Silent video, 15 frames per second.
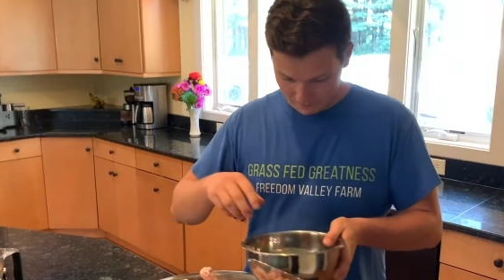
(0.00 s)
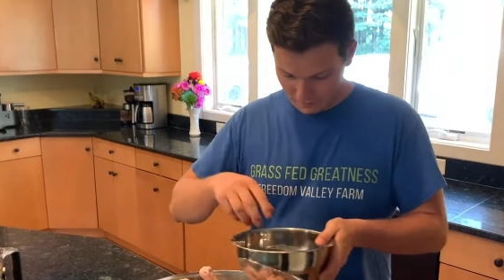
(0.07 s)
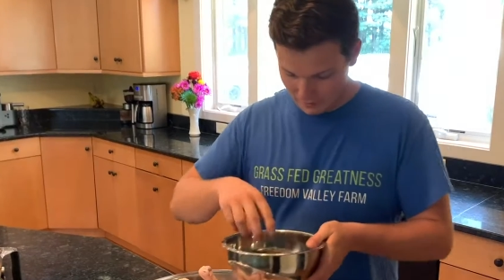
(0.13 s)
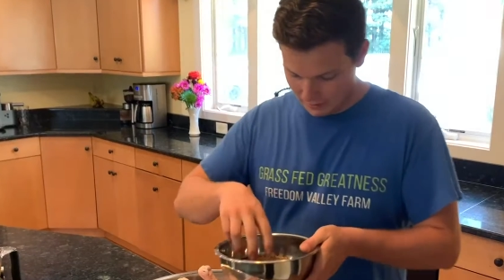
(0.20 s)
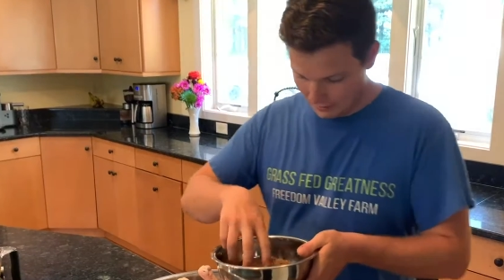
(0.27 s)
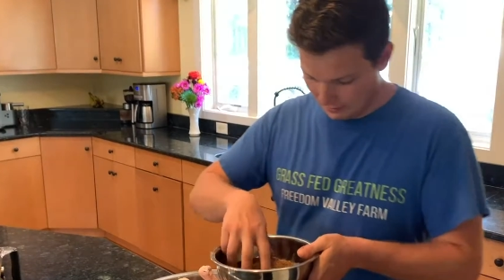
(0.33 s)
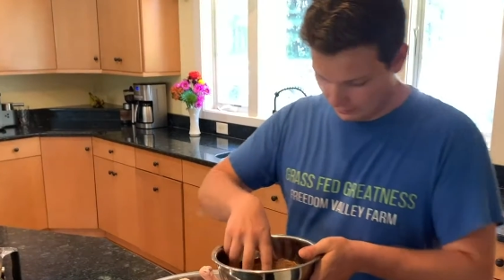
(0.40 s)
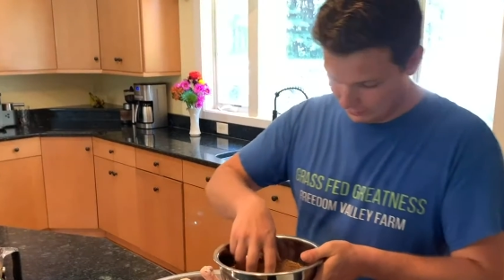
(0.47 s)

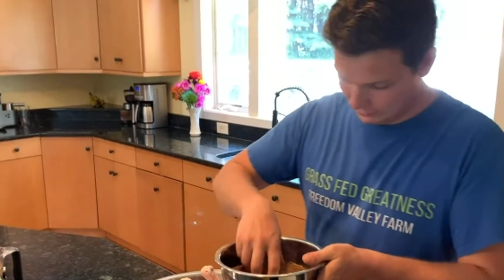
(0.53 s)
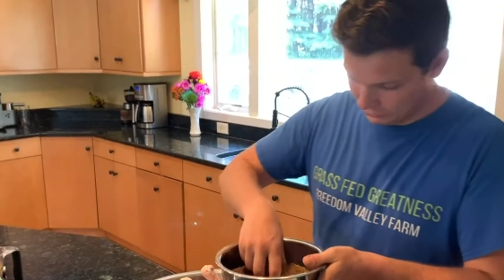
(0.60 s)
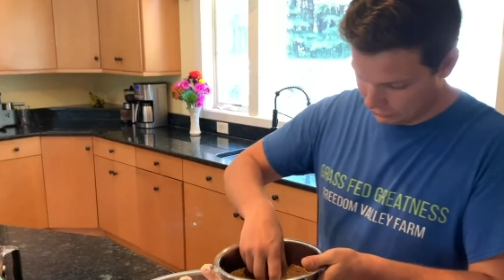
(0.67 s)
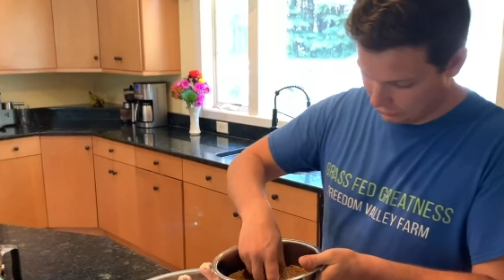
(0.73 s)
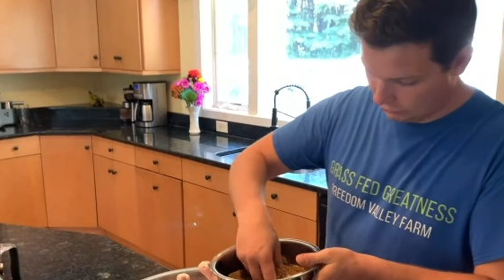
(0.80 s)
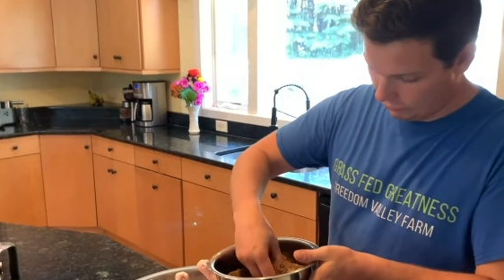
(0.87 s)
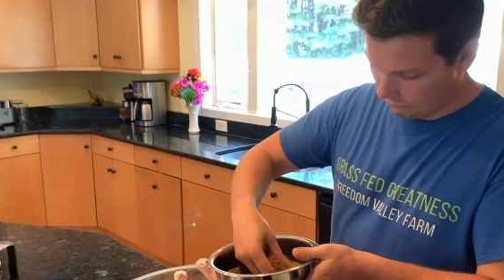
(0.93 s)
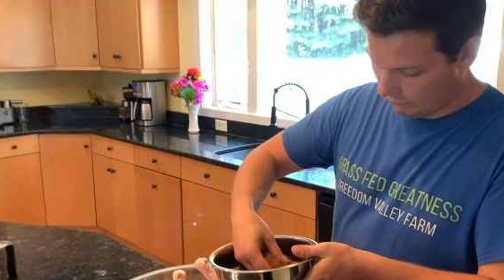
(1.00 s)
I can
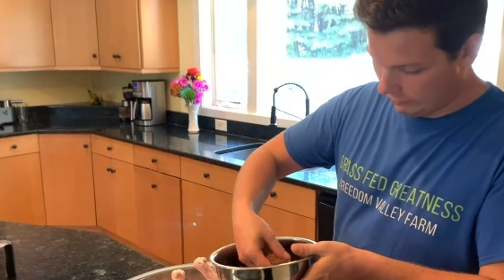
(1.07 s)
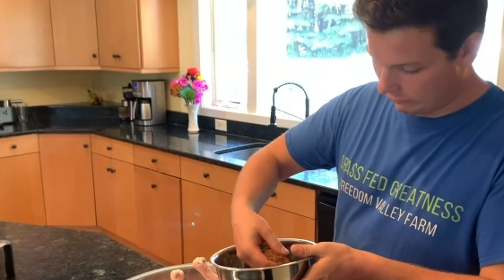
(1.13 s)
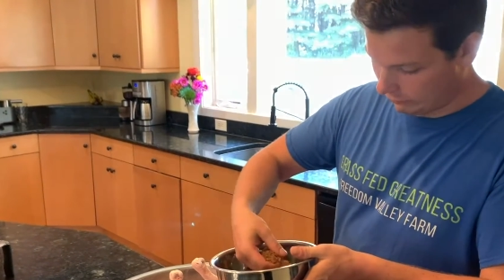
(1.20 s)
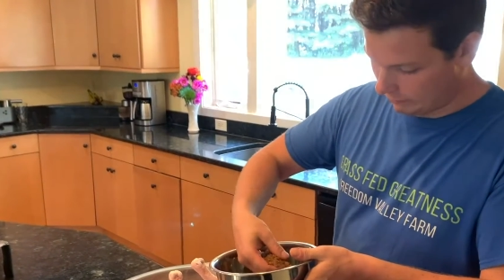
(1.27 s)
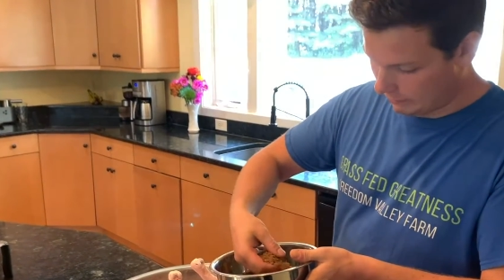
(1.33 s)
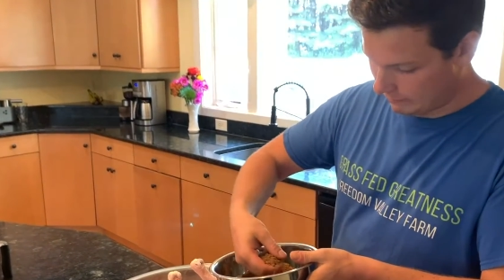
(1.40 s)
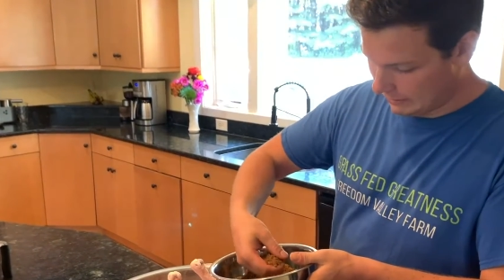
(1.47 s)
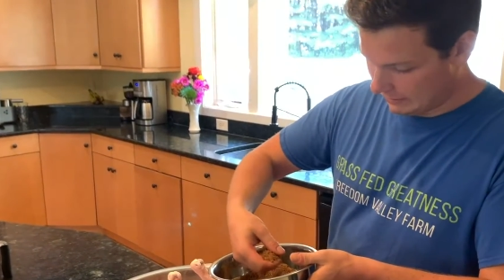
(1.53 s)
just throw it right on
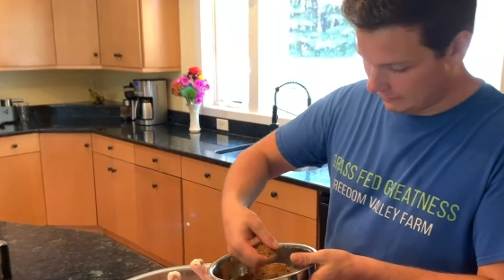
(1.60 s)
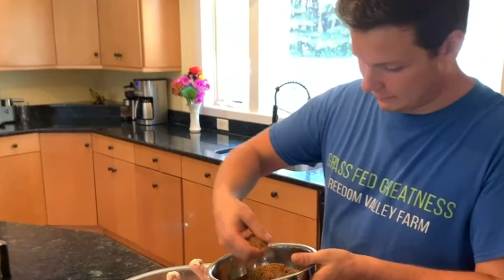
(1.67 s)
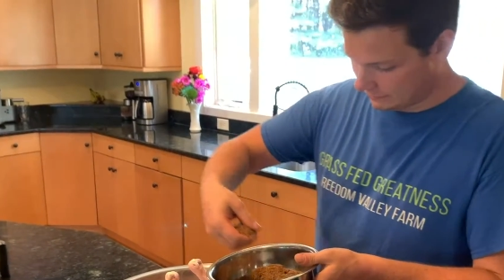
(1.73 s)
my meat.